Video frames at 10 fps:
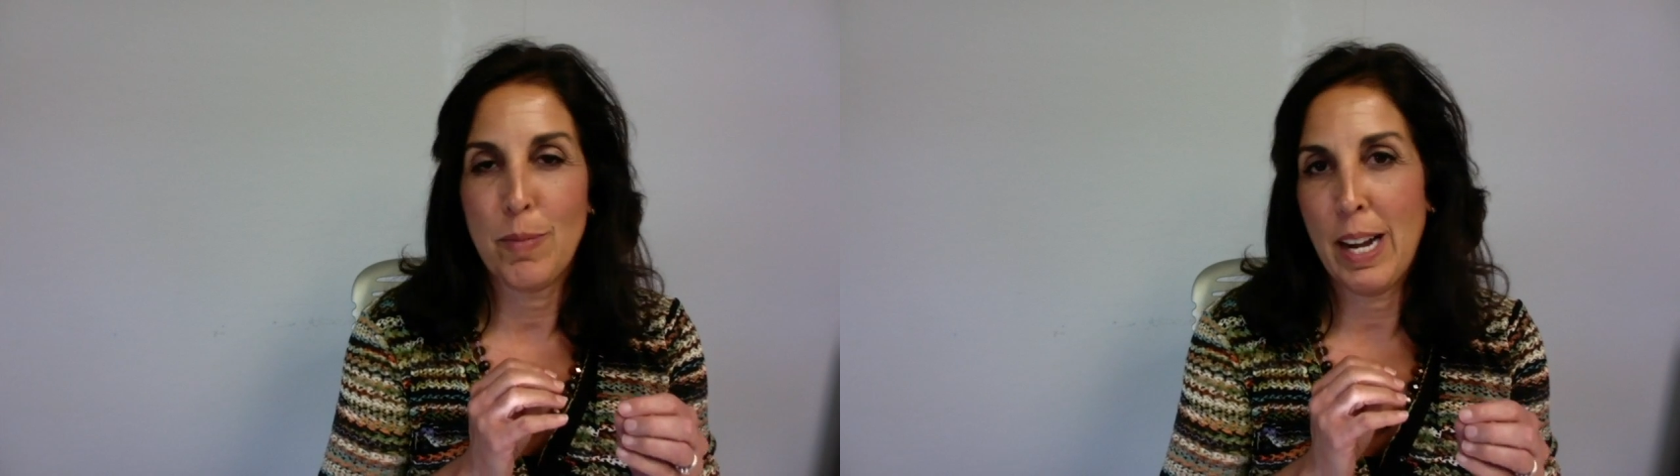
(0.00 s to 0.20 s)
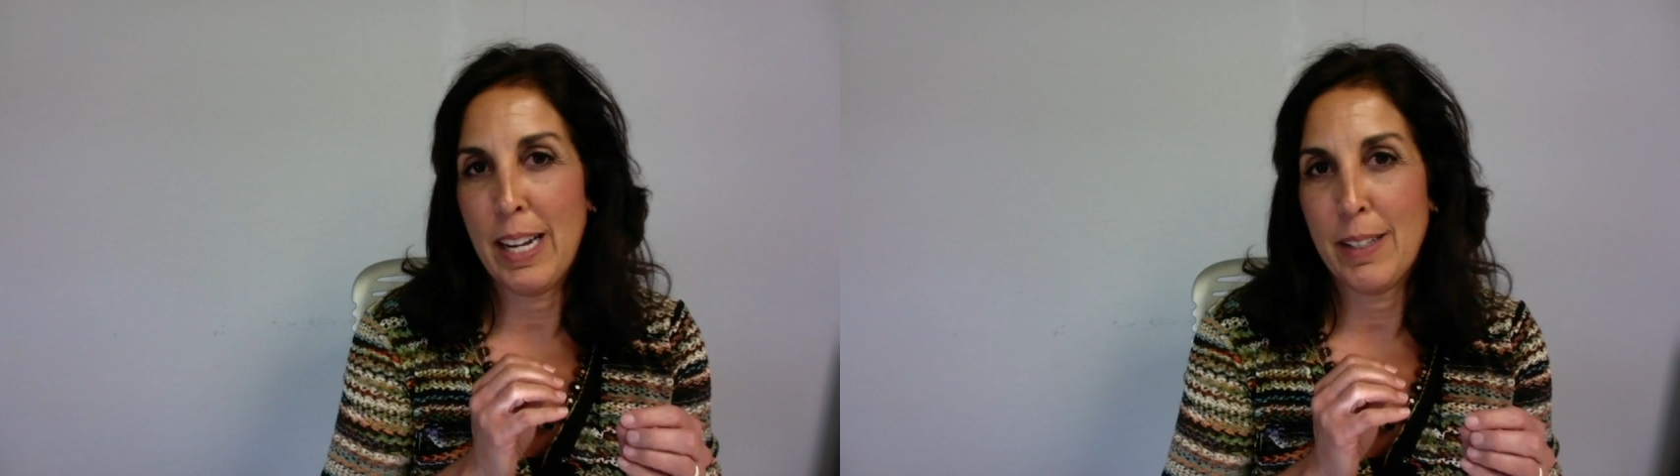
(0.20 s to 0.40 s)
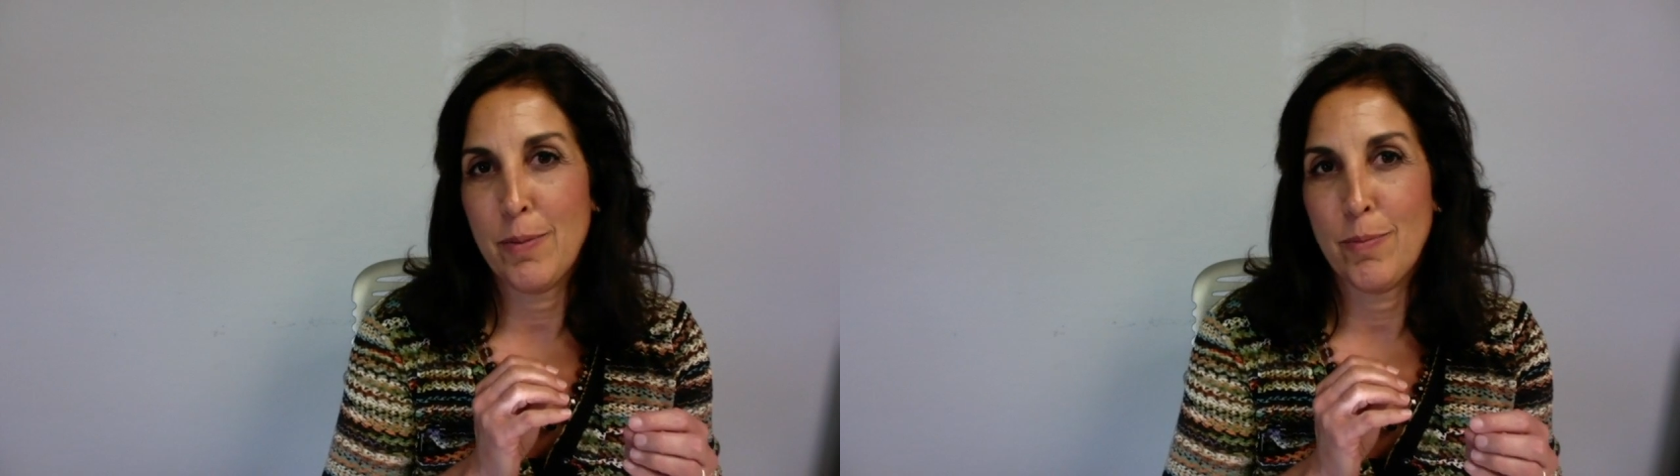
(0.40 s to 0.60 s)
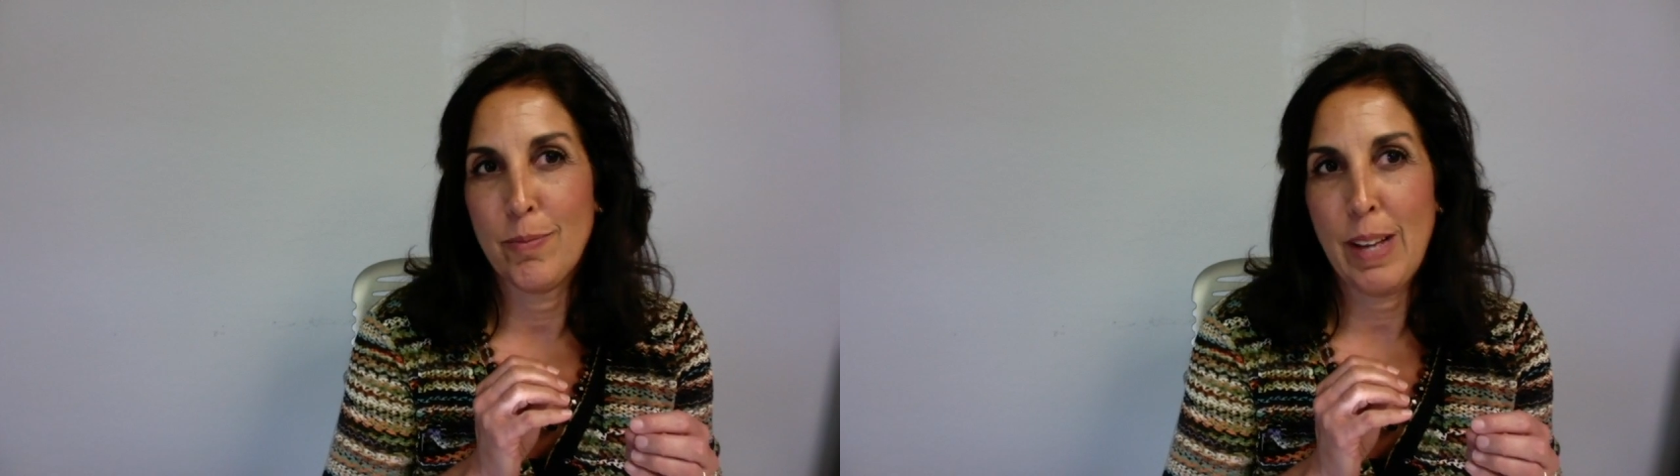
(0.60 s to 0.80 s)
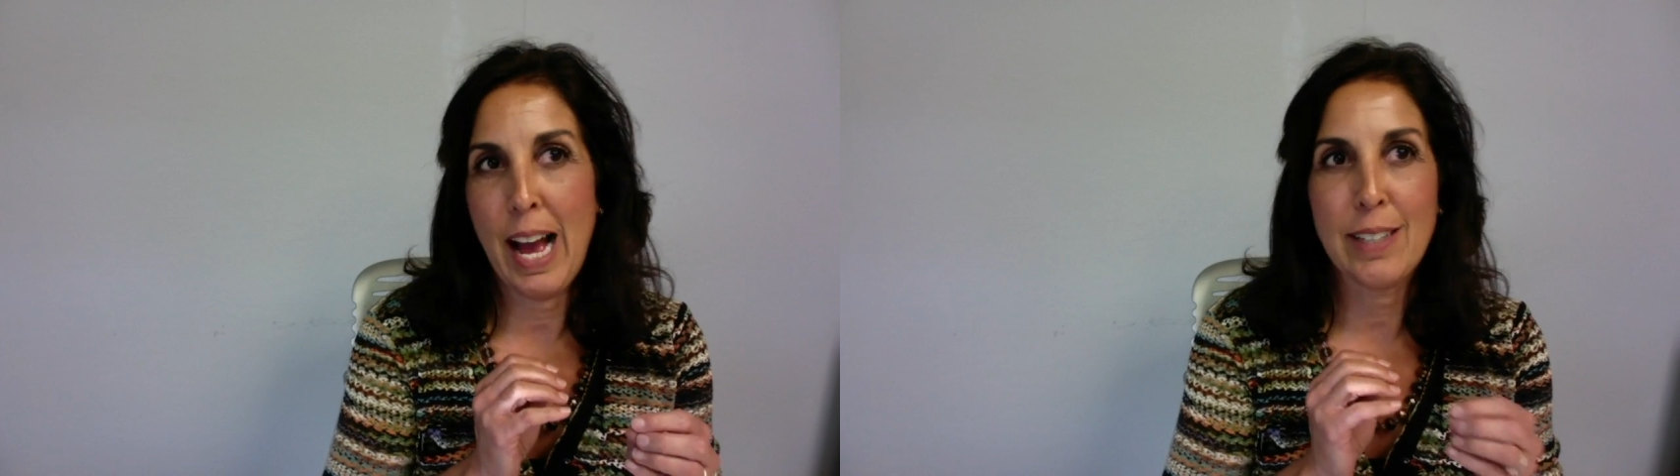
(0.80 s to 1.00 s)
I
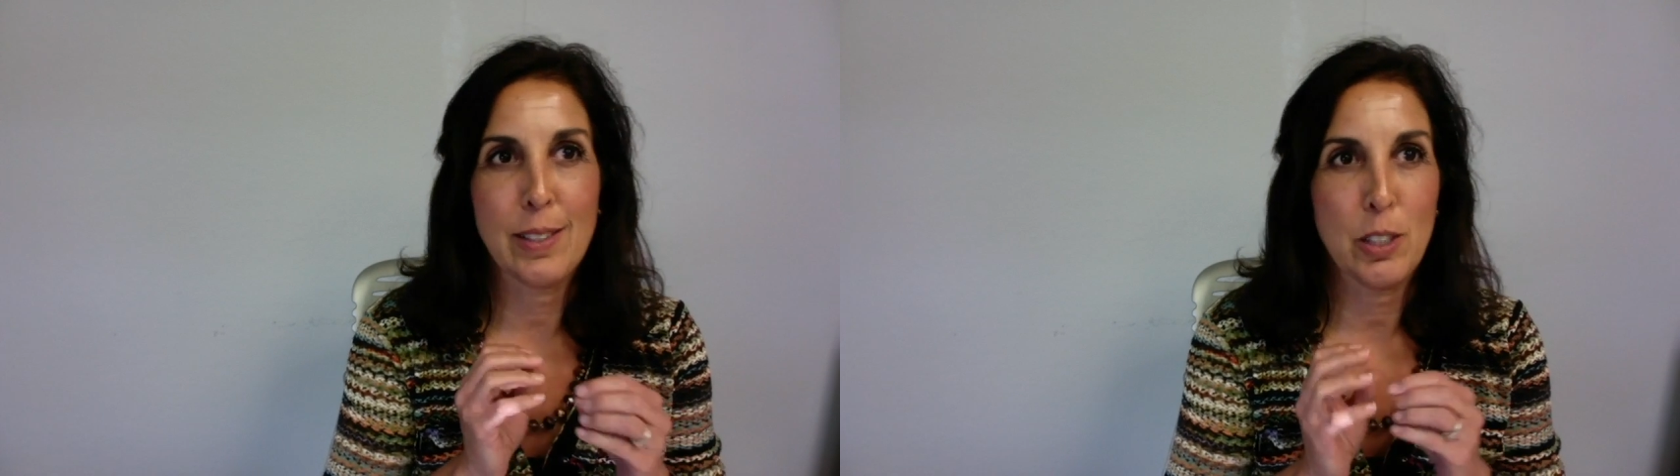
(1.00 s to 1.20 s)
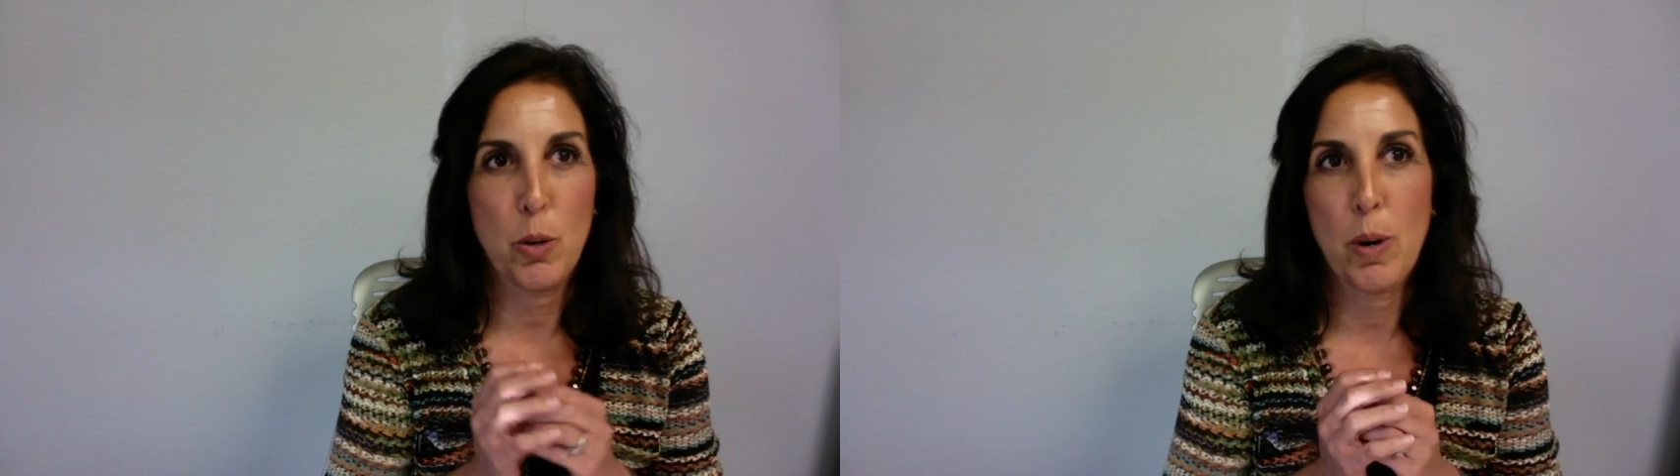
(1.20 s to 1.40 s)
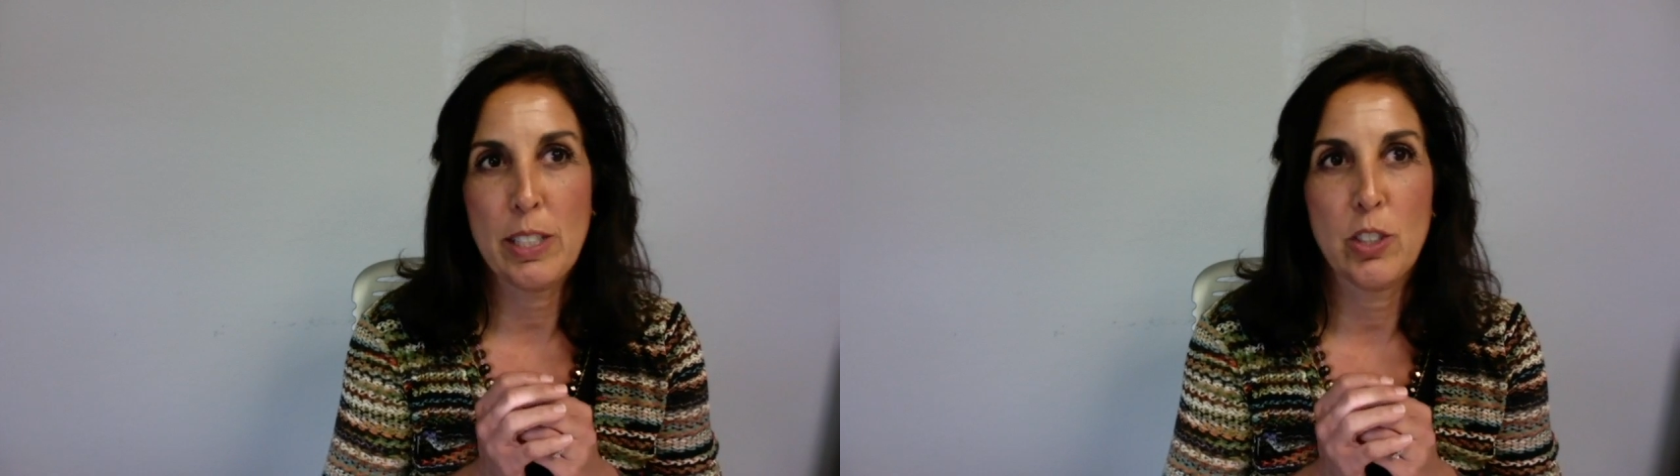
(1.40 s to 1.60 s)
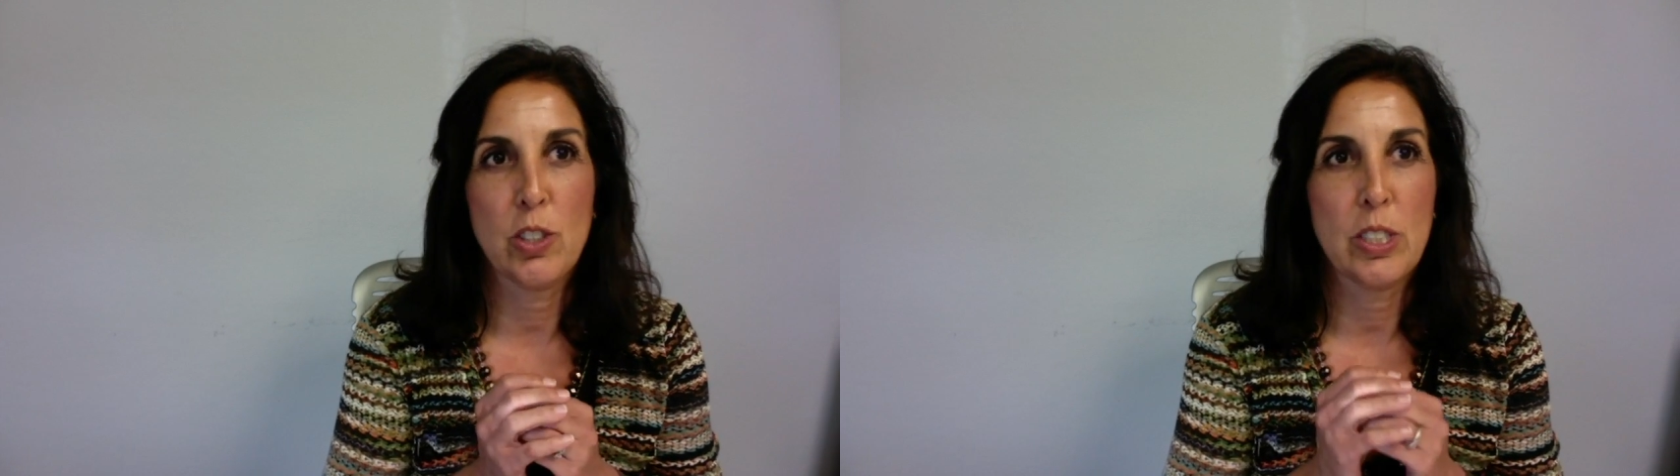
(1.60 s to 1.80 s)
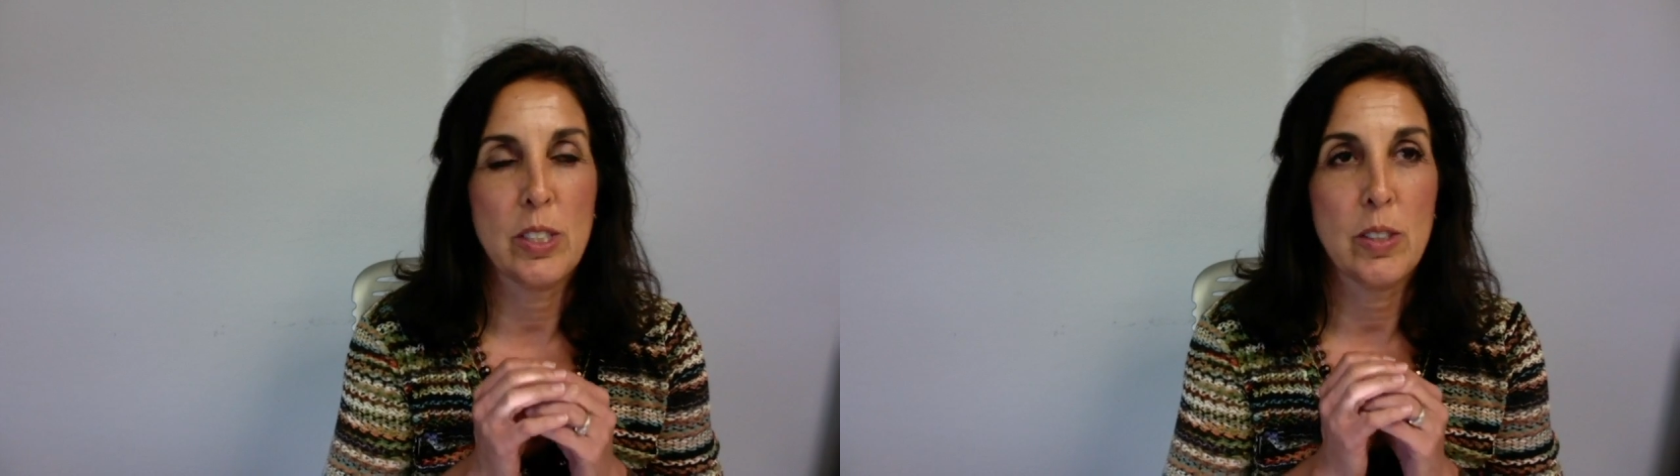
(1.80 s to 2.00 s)
ask the
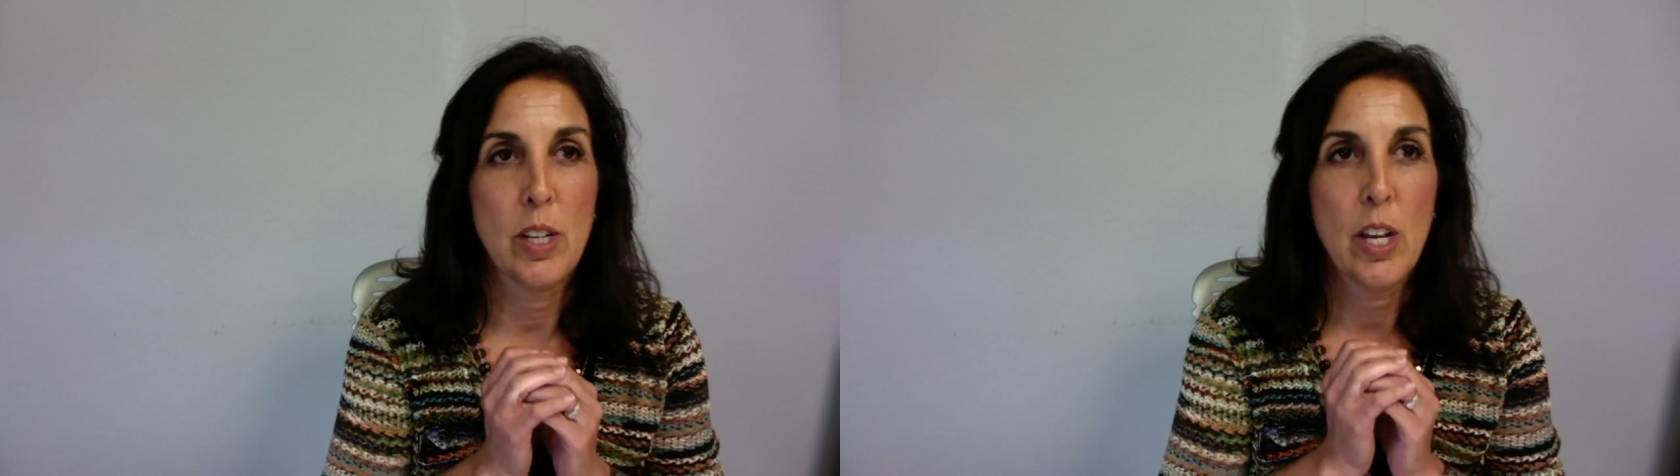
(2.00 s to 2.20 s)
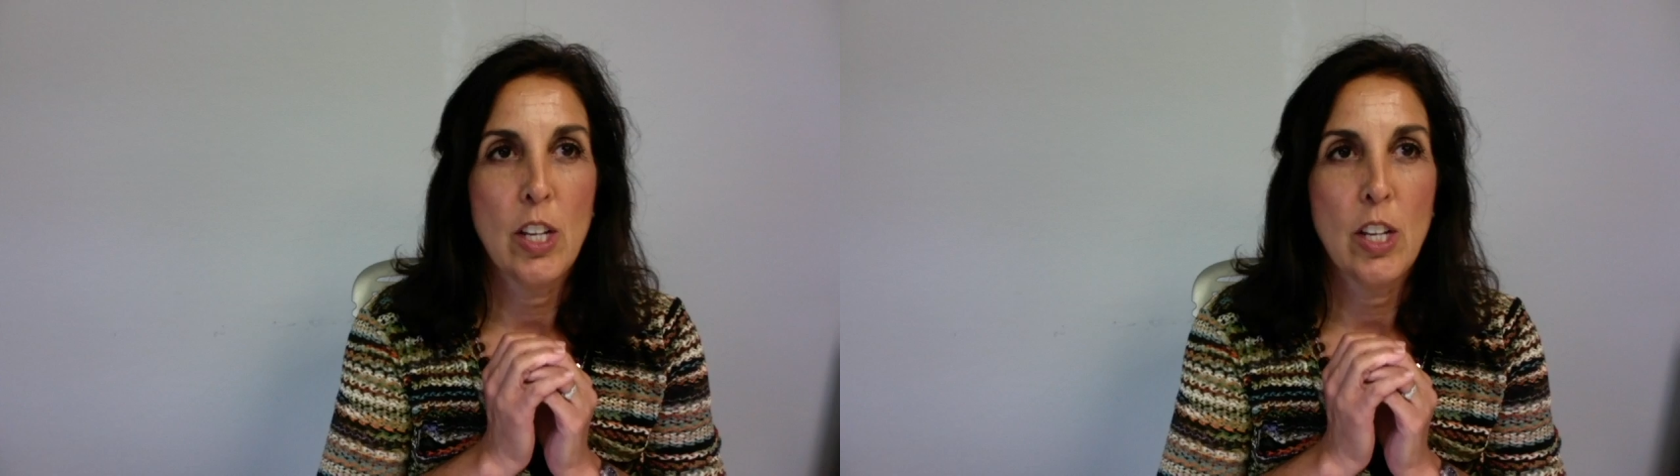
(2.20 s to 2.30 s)
question,